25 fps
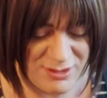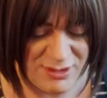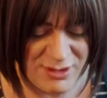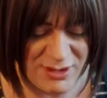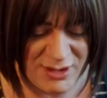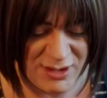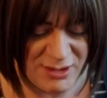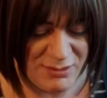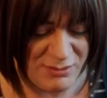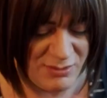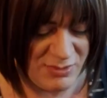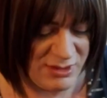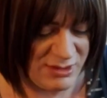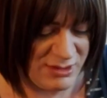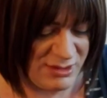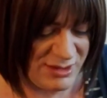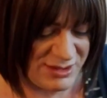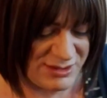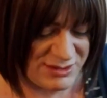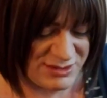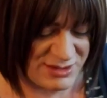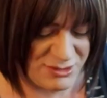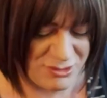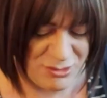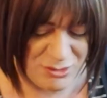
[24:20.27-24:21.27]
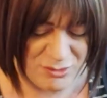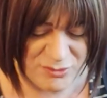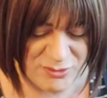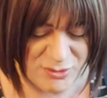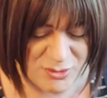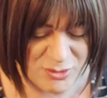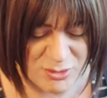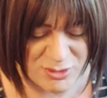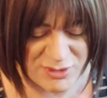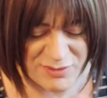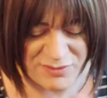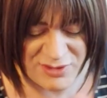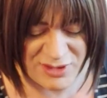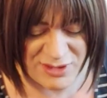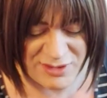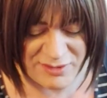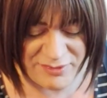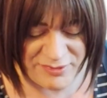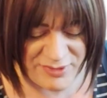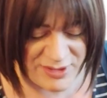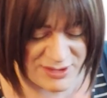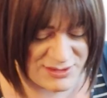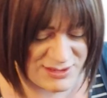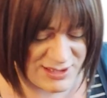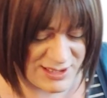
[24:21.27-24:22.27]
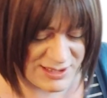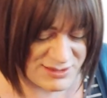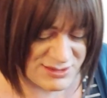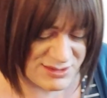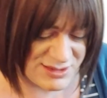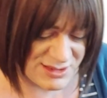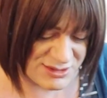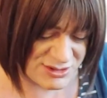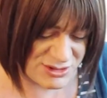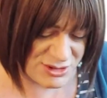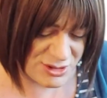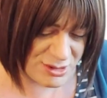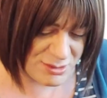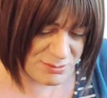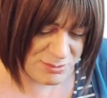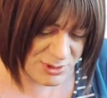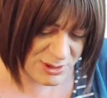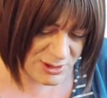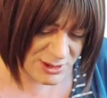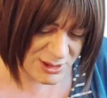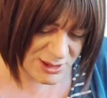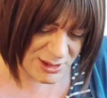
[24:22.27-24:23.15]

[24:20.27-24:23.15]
Like I said, Northcord have done a fantastic job.